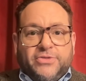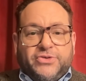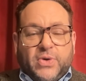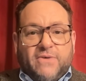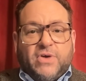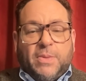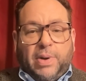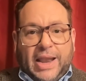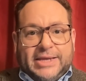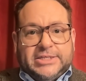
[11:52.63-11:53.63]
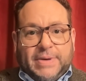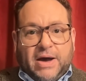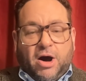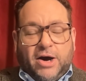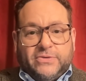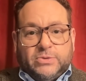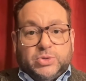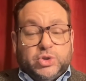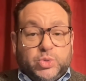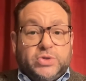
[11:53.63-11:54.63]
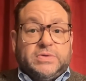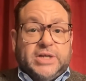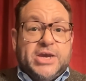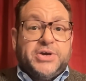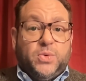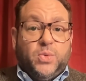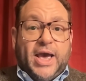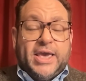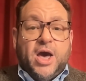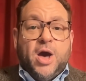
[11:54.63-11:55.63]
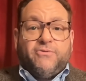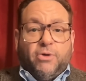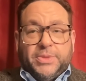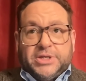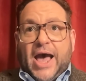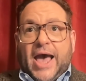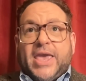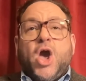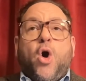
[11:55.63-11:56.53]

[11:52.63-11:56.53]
to have complained about afterwards, which would have taken away from the day.